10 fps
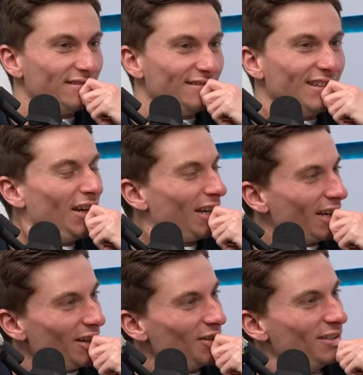There you
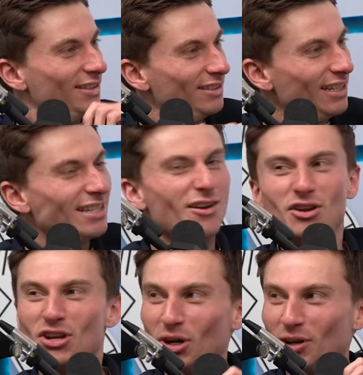go. That's how I
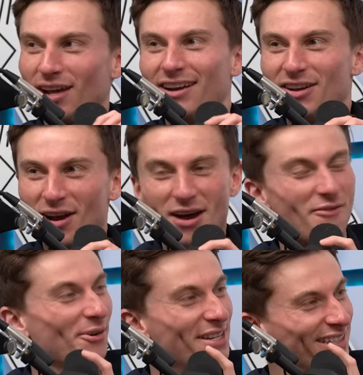know you got a nut
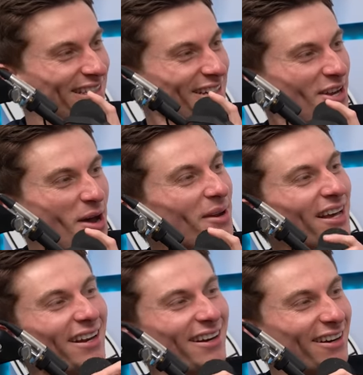off recently. You're coming
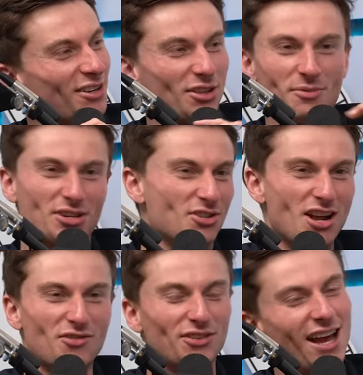in here, you're the most
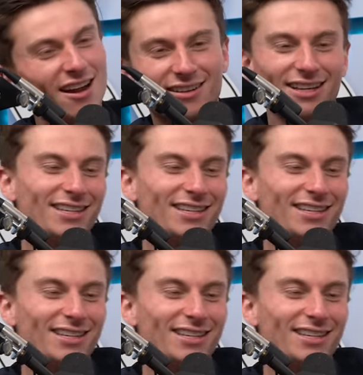stressful day, and you're like,